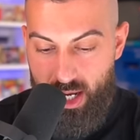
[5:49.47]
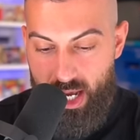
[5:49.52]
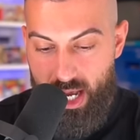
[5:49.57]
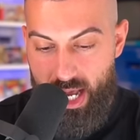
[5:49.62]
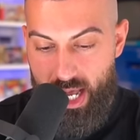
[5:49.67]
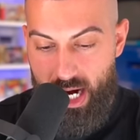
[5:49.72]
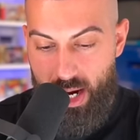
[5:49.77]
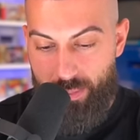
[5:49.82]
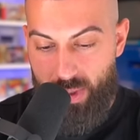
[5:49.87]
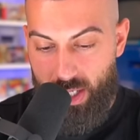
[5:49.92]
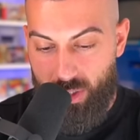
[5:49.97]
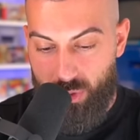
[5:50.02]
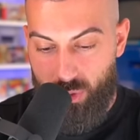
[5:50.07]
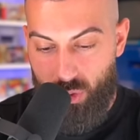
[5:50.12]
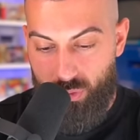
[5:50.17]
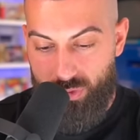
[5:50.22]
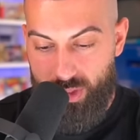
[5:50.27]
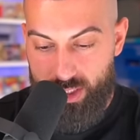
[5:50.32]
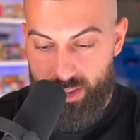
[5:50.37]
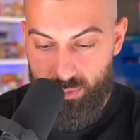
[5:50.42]
And I'm not
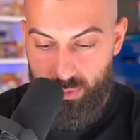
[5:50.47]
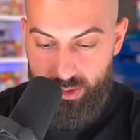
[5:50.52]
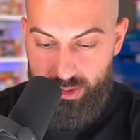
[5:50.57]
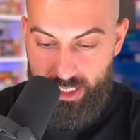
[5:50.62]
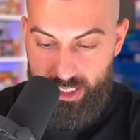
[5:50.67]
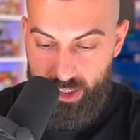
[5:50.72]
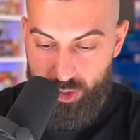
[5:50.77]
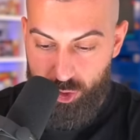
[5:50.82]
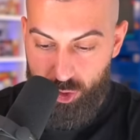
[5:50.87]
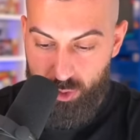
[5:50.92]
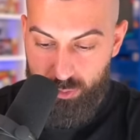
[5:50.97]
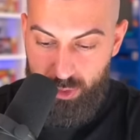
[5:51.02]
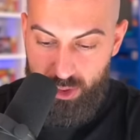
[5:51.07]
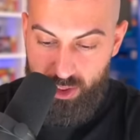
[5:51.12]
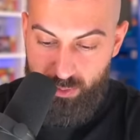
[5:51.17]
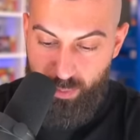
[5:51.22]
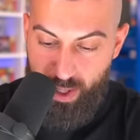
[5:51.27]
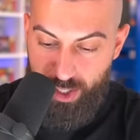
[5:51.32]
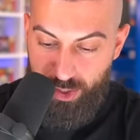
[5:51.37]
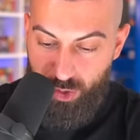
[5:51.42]
sure if this one's like a super
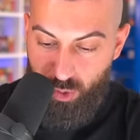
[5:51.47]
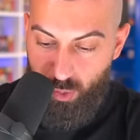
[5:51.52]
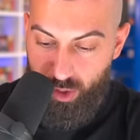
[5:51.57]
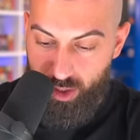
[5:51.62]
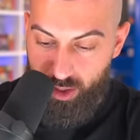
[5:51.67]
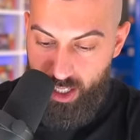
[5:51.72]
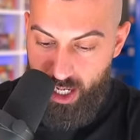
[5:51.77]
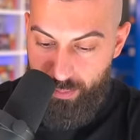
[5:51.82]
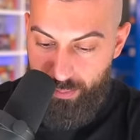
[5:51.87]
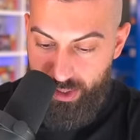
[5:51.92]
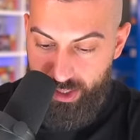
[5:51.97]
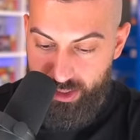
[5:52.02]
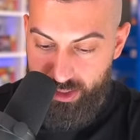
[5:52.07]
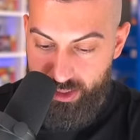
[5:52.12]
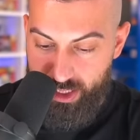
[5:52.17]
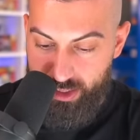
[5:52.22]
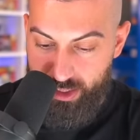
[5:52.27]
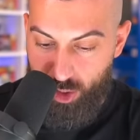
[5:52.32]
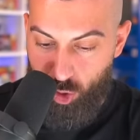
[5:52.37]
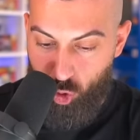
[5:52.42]
special one or not, but it
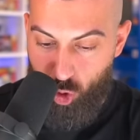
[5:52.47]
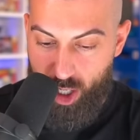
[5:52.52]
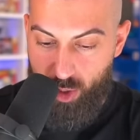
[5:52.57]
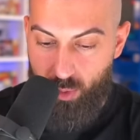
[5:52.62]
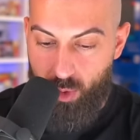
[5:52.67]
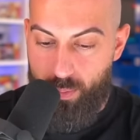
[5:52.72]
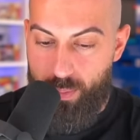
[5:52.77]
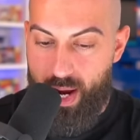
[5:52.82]
says Incredible